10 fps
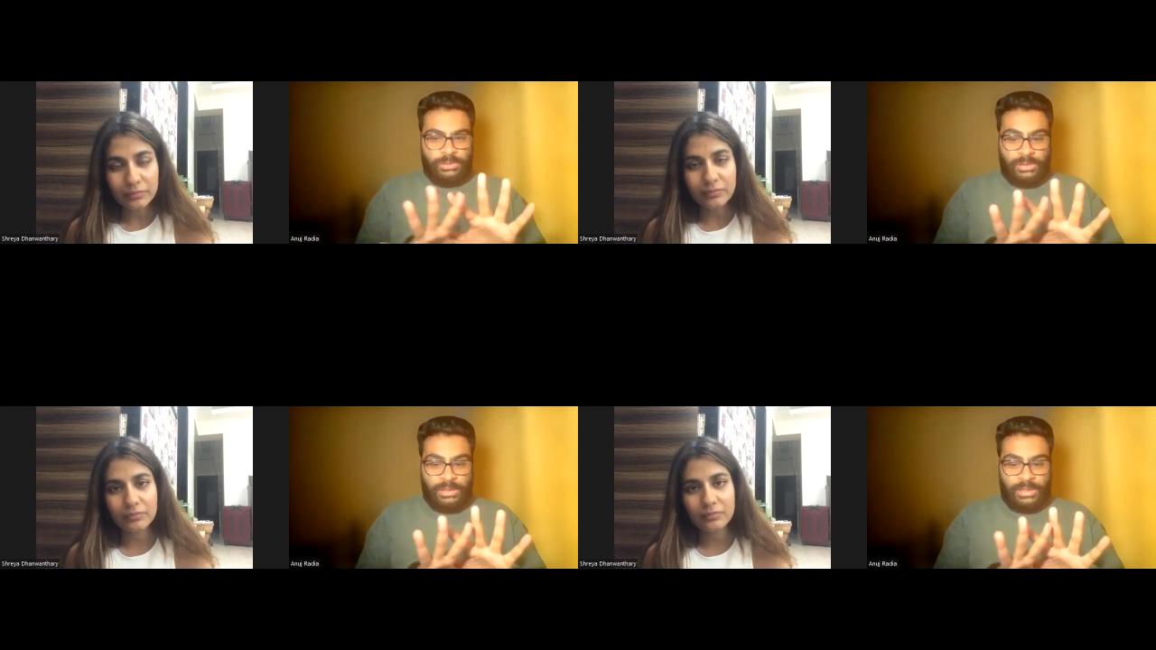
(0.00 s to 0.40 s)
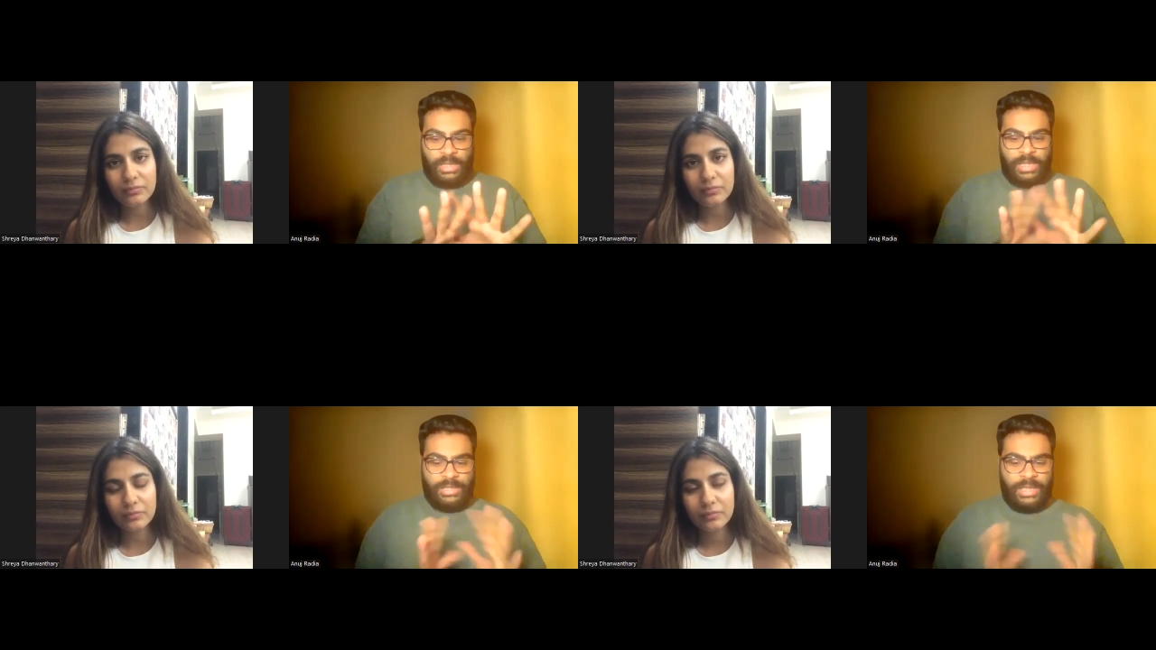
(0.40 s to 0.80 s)
Speaker 1: That,
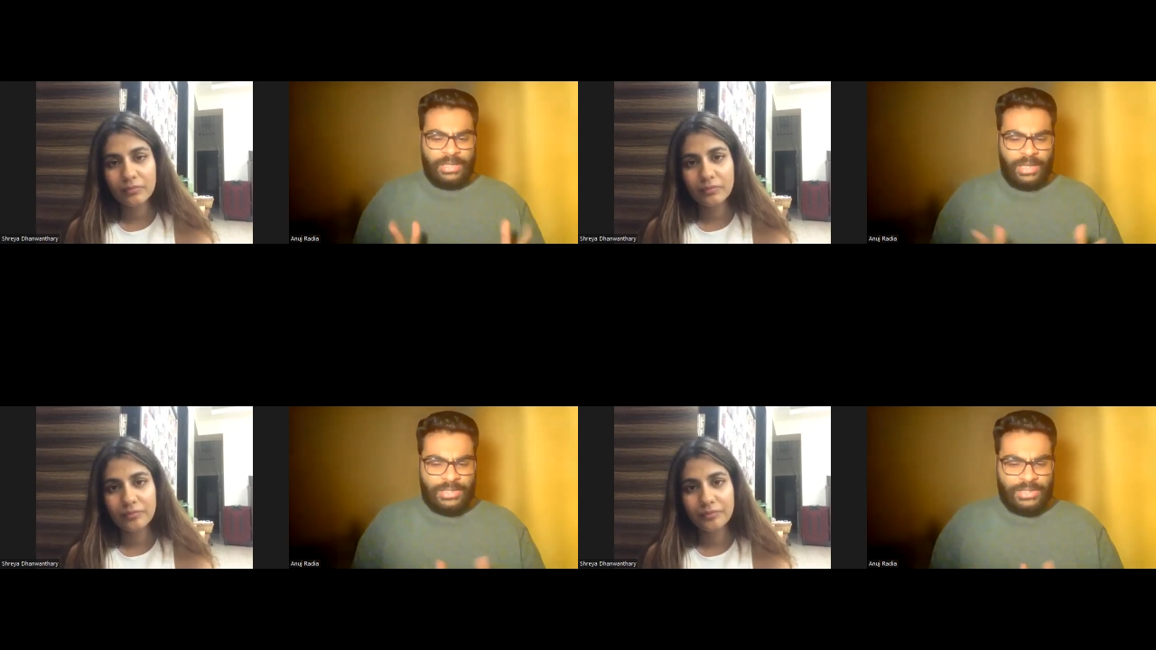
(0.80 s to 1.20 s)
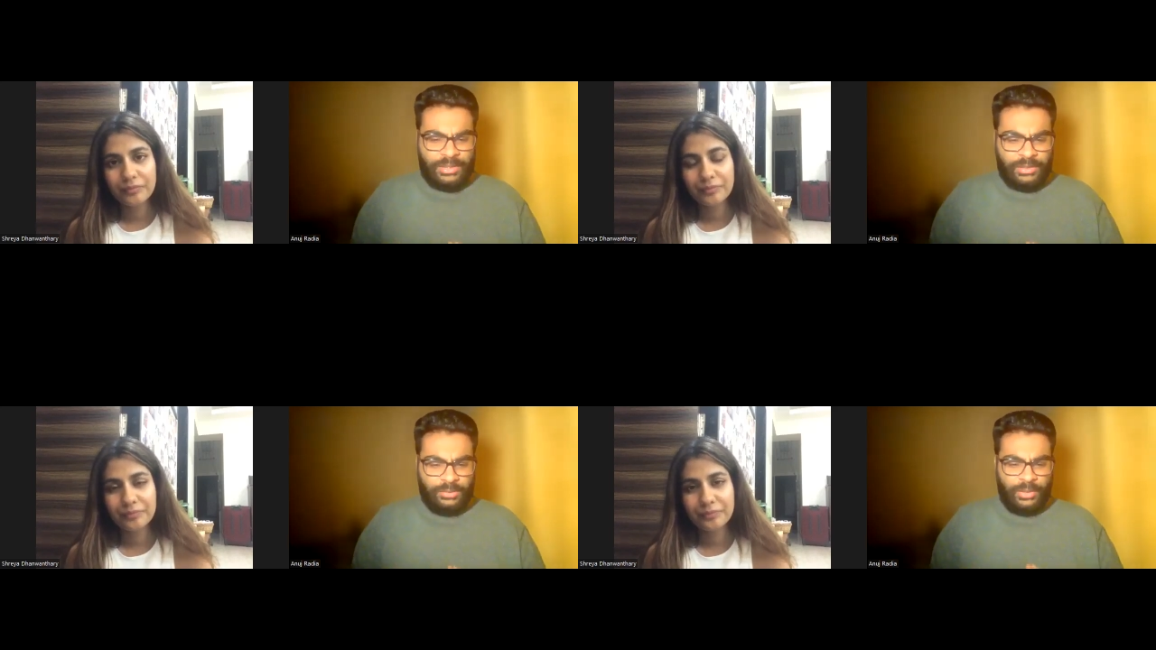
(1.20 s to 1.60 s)
that idea is
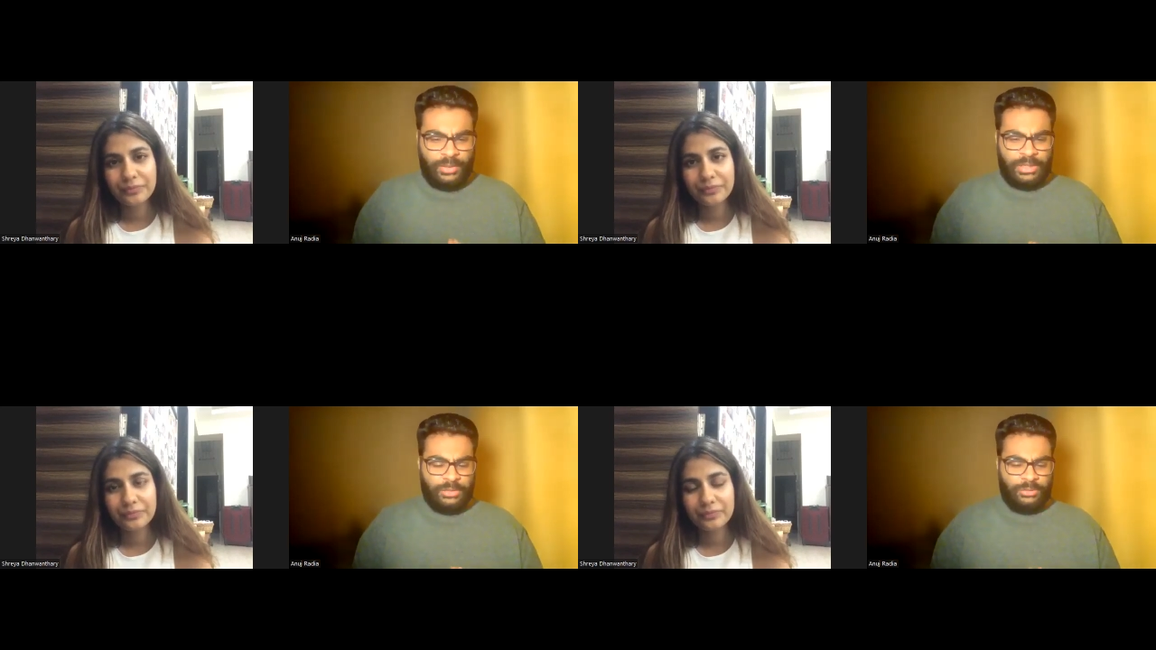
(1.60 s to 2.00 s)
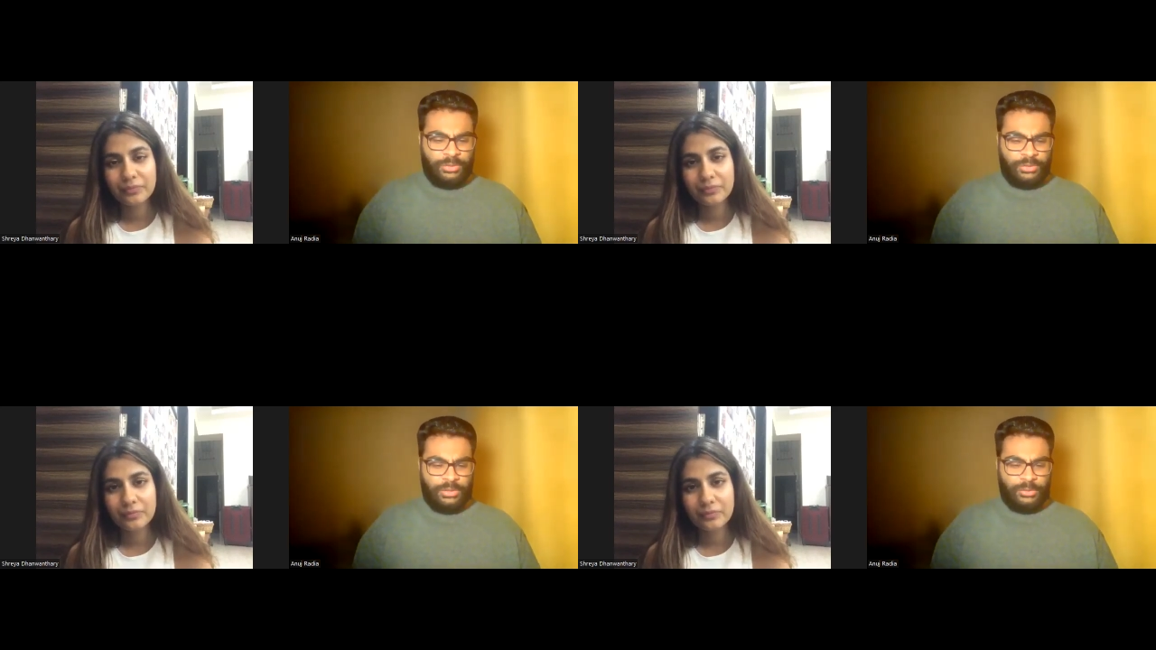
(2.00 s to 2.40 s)
very interesting
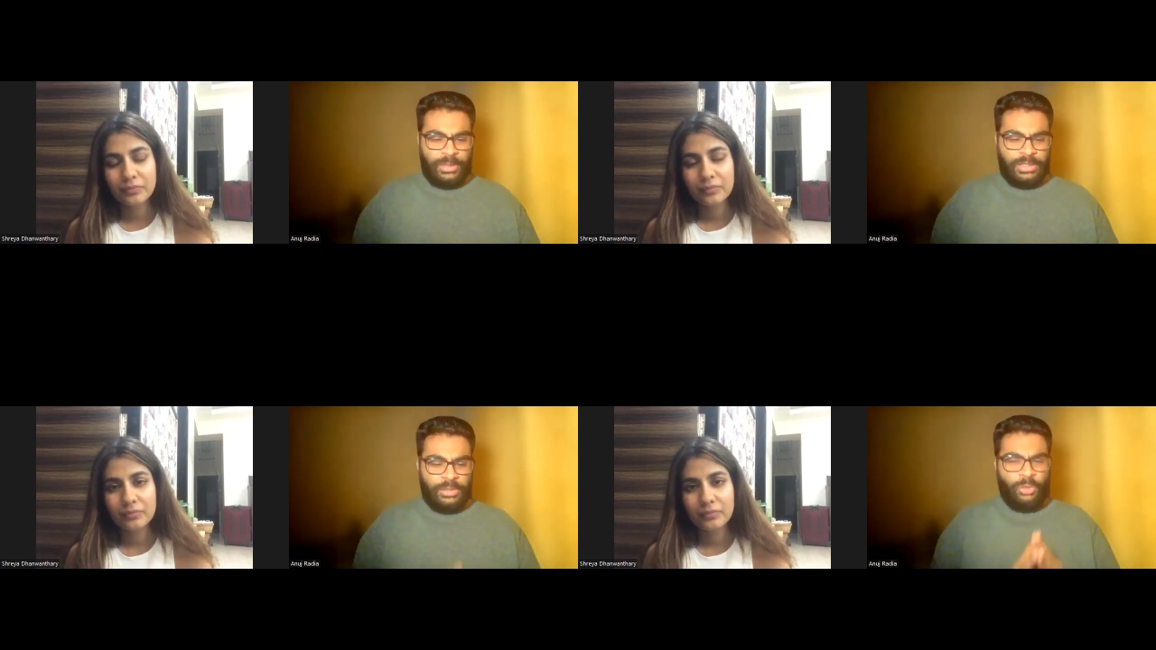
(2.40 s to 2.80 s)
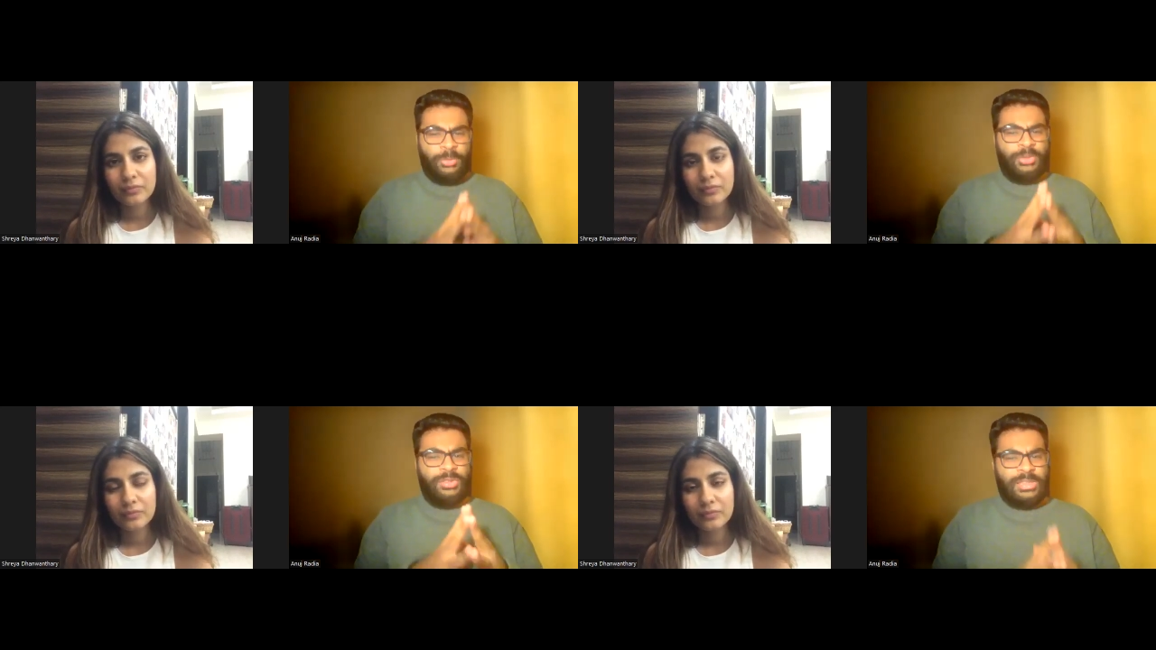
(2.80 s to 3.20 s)
as well. And it
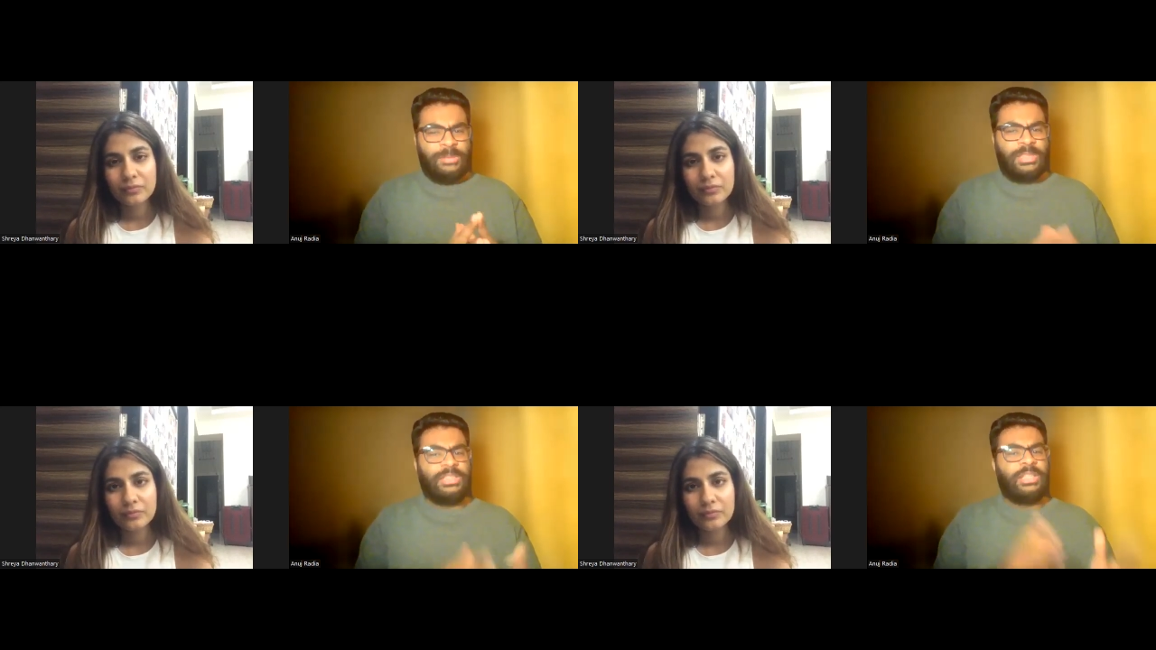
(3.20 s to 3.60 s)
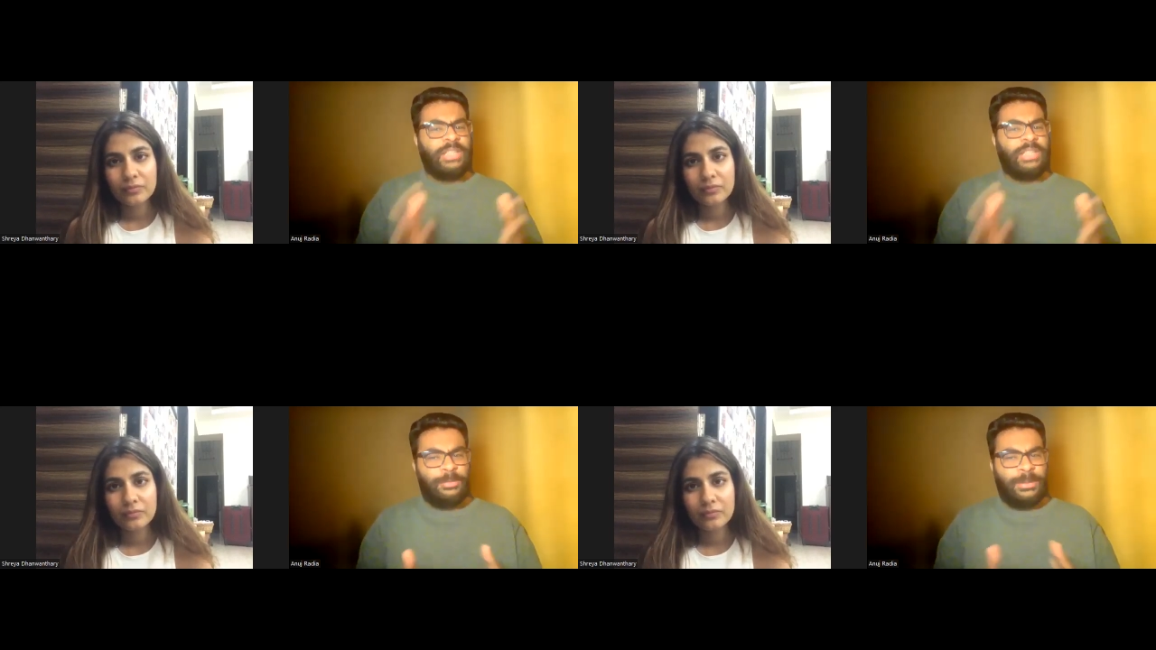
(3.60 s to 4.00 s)
almost seems like the other
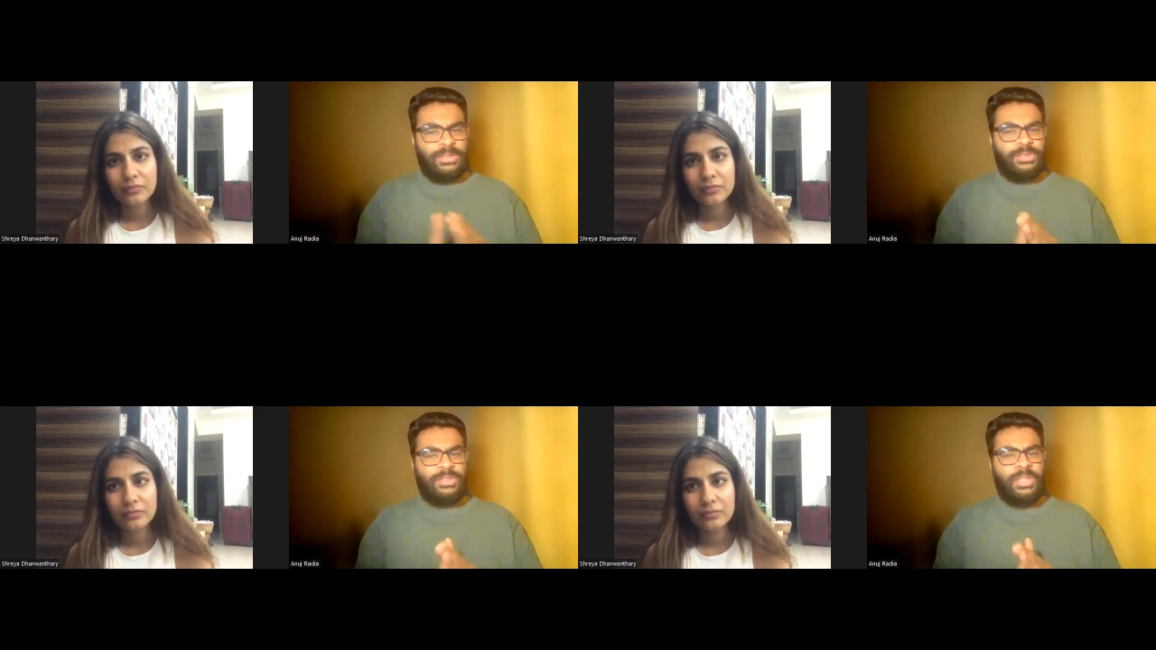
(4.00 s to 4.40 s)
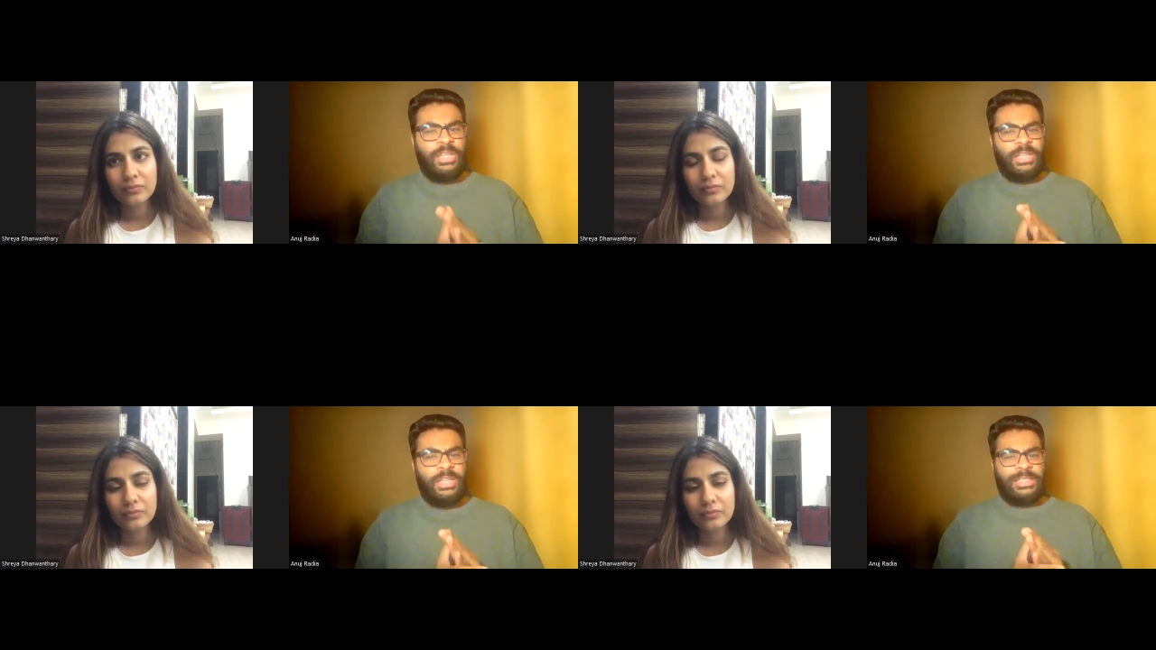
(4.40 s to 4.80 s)
aspect is
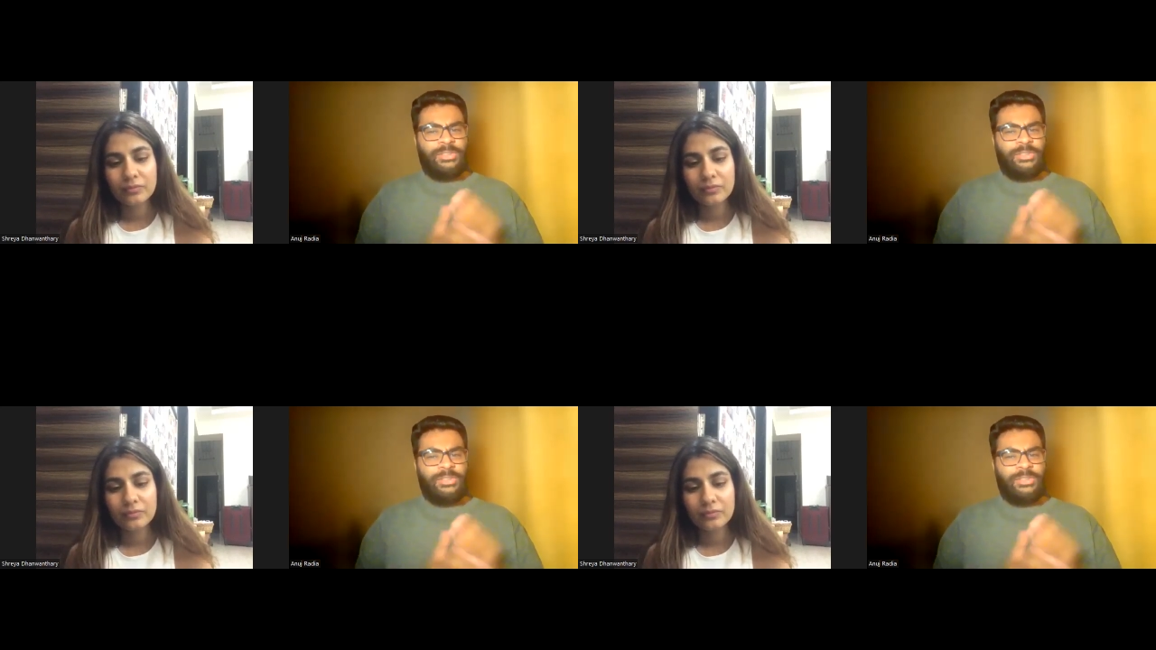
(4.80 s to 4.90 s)
that it's